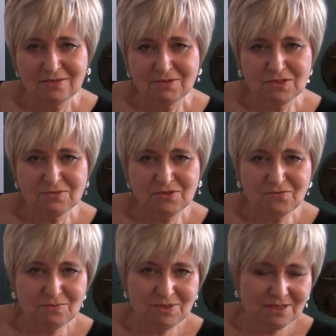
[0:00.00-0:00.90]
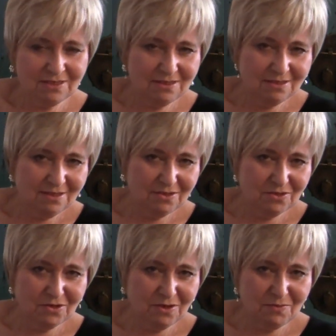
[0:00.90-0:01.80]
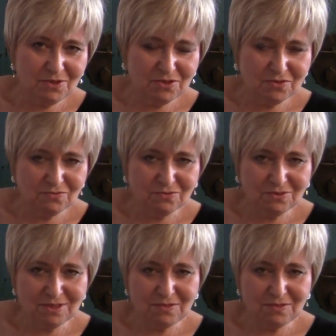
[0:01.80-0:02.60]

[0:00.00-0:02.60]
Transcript: which was forbidden under communist rule.